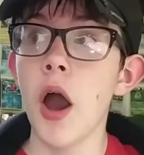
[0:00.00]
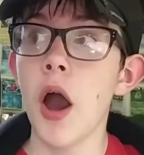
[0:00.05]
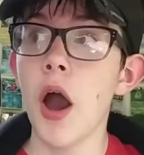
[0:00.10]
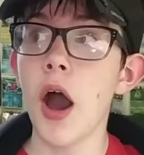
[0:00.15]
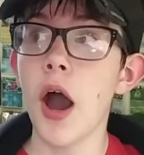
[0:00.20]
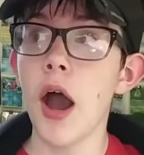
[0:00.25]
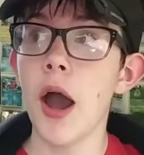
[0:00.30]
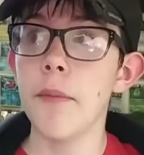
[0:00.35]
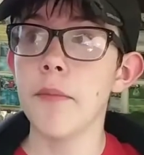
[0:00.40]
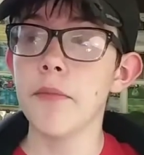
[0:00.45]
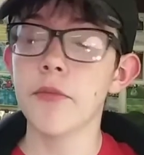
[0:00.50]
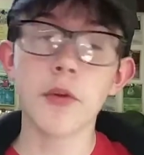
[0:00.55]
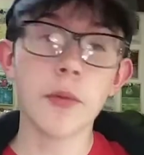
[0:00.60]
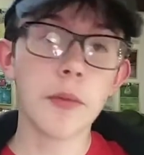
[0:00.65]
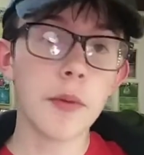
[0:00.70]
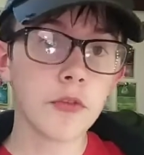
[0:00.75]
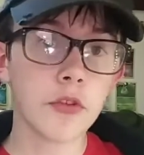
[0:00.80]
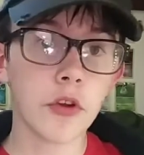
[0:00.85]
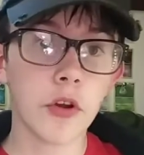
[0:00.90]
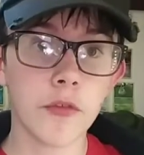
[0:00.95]
Um,
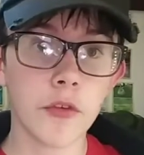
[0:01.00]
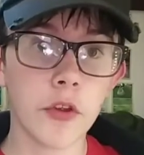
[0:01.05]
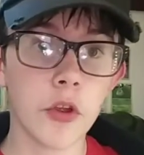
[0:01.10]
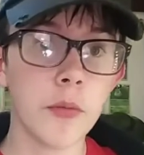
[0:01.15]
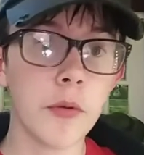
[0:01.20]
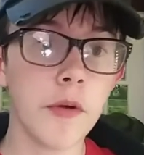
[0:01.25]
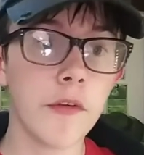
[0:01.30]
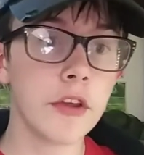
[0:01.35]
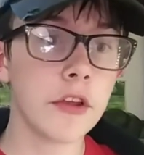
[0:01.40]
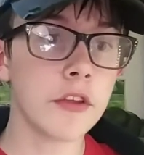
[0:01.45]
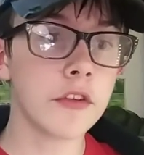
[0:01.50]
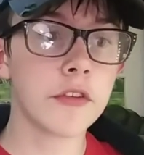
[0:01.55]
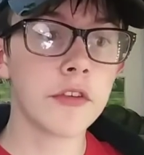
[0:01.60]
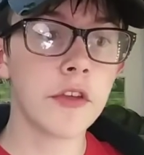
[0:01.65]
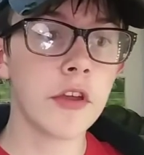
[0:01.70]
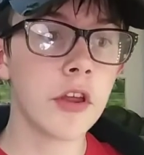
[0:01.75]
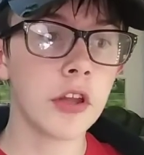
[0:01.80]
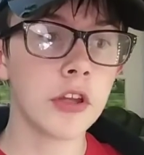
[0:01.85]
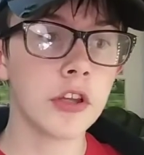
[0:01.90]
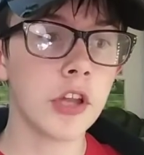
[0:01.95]
sometimes I'll review
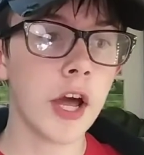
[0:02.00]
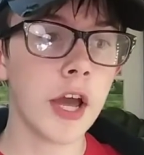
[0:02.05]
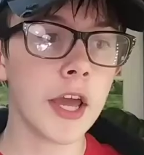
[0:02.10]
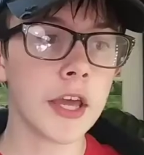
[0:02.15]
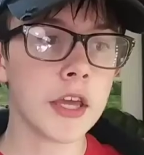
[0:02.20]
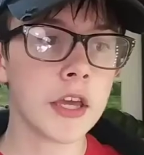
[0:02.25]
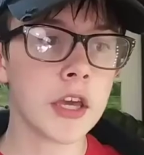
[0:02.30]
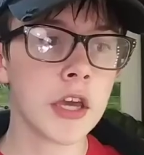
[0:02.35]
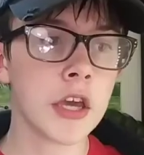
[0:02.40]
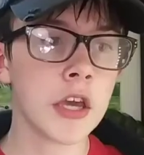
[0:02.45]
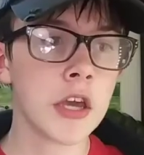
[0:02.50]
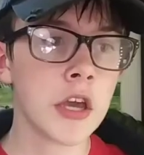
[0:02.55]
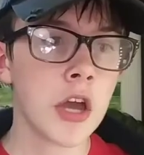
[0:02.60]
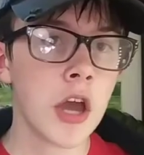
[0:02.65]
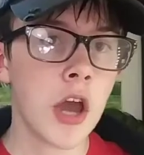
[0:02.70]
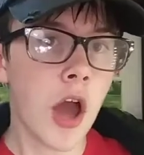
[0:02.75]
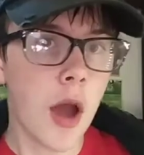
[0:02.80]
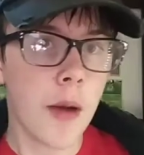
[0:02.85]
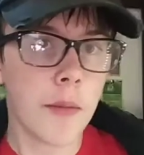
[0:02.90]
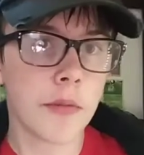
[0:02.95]
movies like
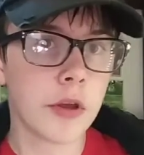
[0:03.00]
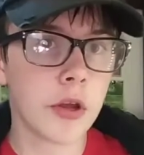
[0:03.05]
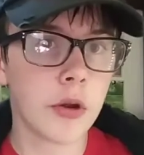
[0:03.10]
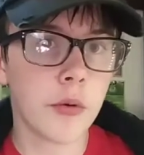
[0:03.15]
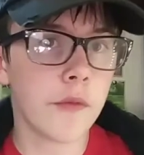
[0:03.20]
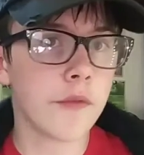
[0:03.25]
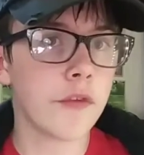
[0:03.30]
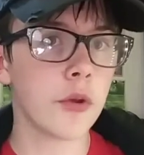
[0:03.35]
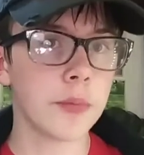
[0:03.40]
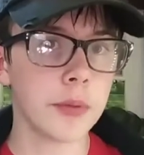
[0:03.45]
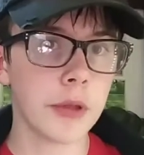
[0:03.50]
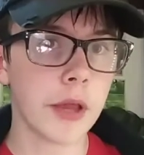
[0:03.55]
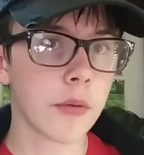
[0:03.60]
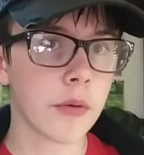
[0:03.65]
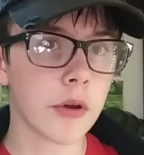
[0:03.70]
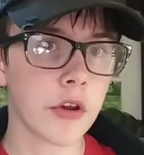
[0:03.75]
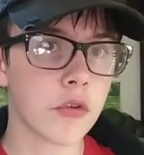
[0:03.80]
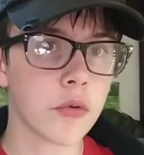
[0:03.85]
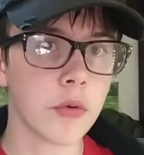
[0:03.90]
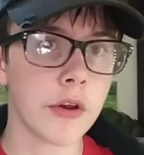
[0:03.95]
I'm gonna review Blade
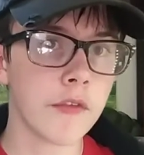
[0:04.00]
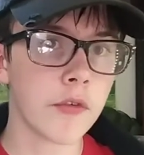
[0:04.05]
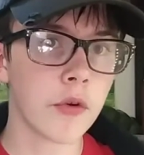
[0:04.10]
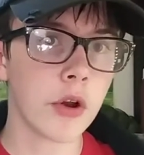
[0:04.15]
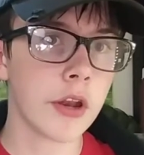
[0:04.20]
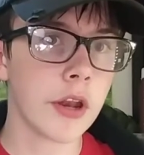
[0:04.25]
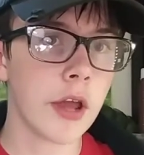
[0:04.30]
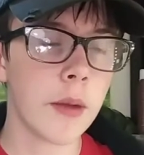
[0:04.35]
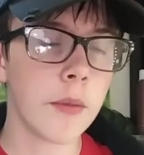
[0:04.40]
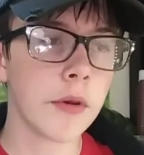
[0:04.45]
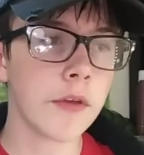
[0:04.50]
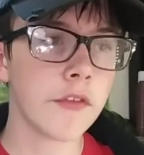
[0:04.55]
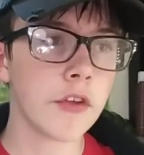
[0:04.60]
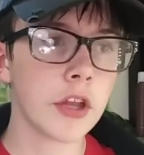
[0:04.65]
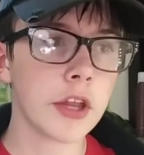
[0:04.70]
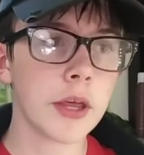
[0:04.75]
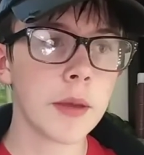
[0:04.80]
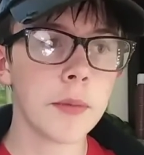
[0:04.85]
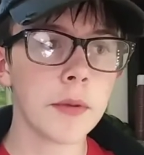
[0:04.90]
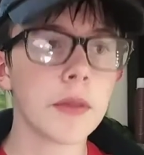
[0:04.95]
Runner 2049, and I
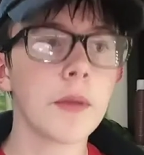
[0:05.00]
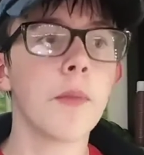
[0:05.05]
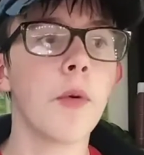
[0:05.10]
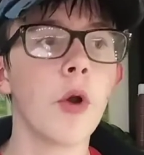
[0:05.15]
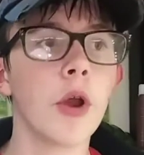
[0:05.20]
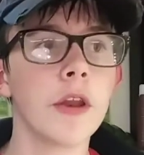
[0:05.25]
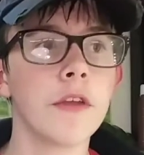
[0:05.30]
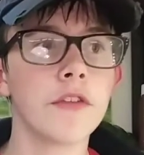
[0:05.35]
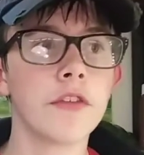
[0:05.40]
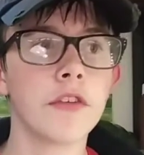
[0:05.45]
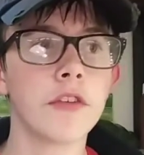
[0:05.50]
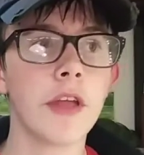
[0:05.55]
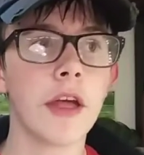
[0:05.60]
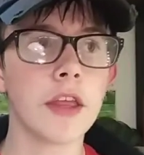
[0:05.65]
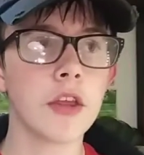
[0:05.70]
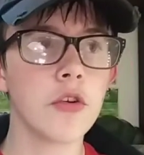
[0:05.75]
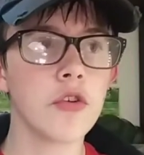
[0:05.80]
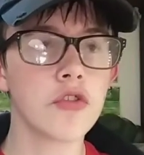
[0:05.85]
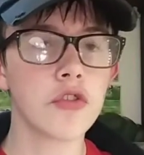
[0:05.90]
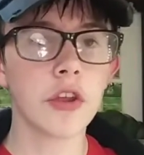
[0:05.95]
feel like it. But the point is, is
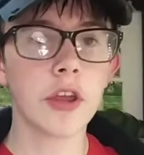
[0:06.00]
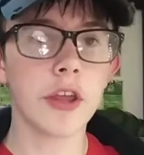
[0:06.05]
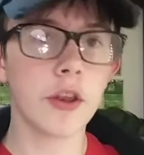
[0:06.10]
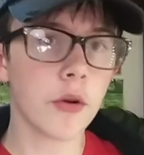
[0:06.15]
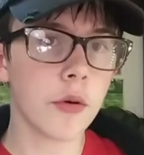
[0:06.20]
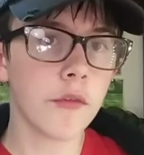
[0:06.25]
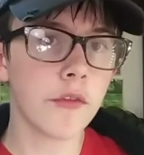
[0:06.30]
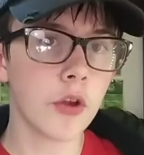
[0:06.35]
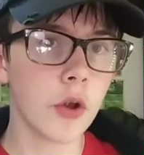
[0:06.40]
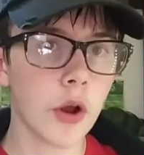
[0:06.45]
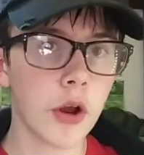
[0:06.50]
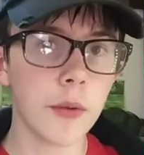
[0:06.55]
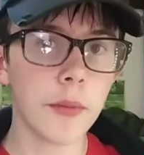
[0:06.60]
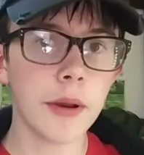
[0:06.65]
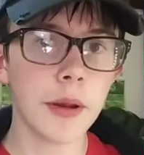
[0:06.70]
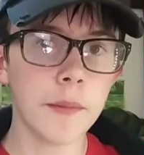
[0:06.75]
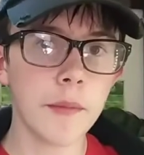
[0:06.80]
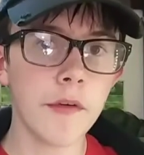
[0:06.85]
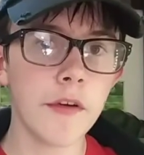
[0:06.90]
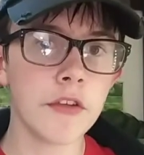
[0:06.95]
that usually I don't review
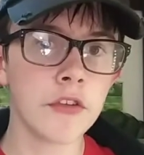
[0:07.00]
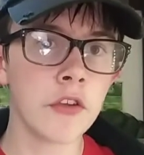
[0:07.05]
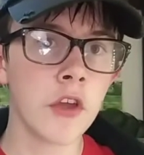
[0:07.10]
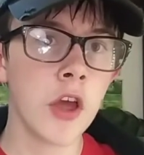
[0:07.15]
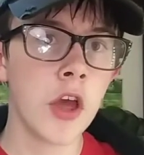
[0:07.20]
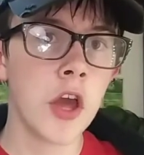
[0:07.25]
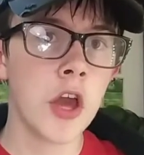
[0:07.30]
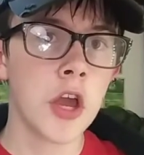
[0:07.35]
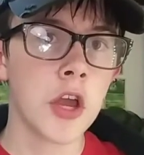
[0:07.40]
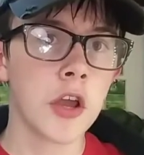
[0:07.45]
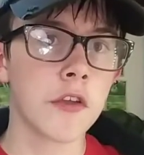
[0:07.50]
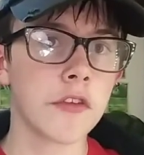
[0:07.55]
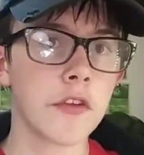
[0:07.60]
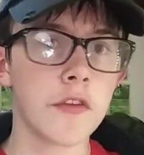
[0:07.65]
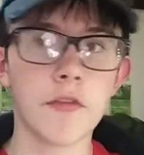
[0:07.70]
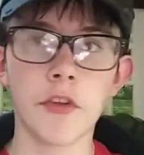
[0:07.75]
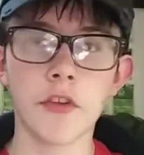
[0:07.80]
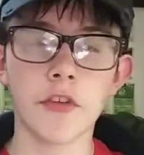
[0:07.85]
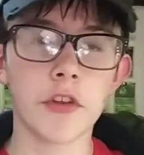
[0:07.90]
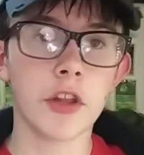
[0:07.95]
R-rated movies because I
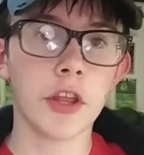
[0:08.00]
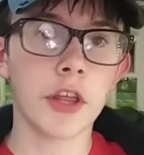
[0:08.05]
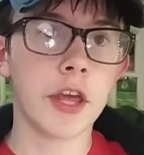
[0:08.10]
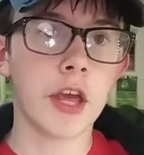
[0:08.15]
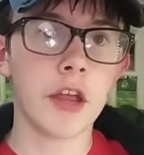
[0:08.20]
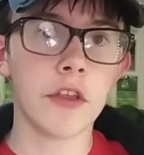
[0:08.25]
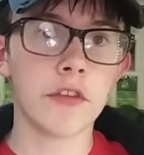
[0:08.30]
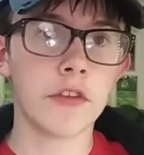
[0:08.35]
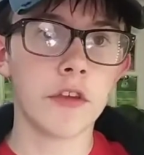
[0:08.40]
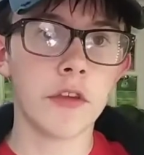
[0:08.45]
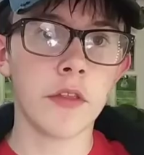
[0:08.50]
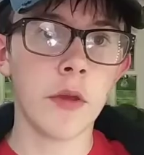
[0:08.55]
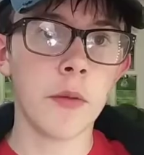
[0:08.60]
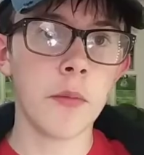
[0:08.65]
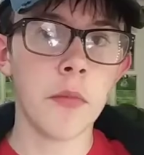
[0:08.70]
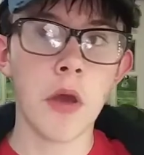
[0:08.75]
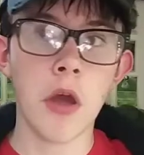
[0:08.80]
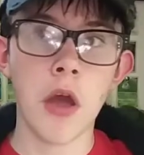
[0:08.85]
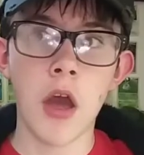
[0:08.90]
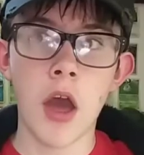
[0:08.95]
physically can't see
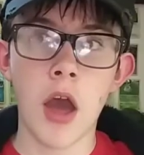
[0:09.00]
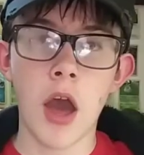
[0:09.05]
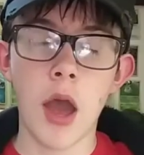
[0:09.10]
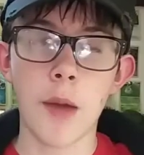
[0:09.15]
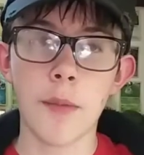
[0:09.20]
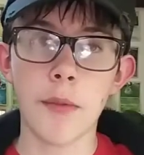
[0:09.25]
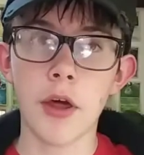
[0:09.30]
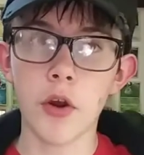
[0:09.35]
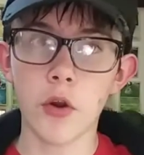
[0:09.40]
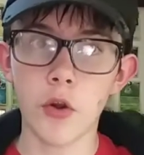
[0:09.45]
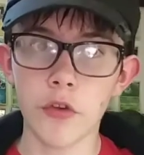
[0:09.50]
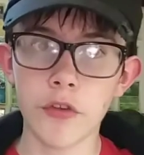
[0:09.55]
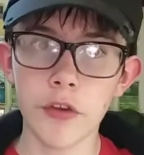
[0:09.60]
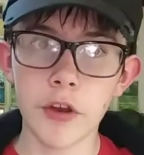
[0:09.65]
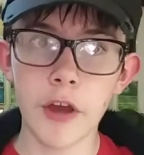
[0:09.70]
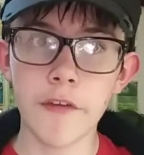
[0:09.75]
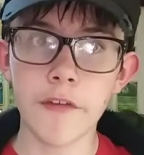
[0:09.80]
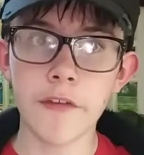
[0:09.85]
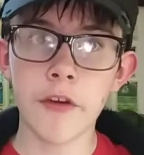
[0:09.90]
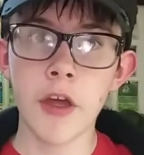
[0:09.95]
them. I'm not old
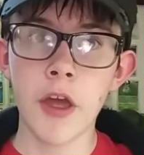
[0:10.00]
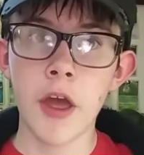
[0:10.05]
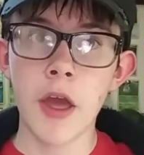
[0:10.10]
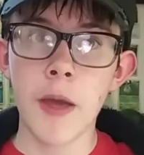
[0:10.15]
enough,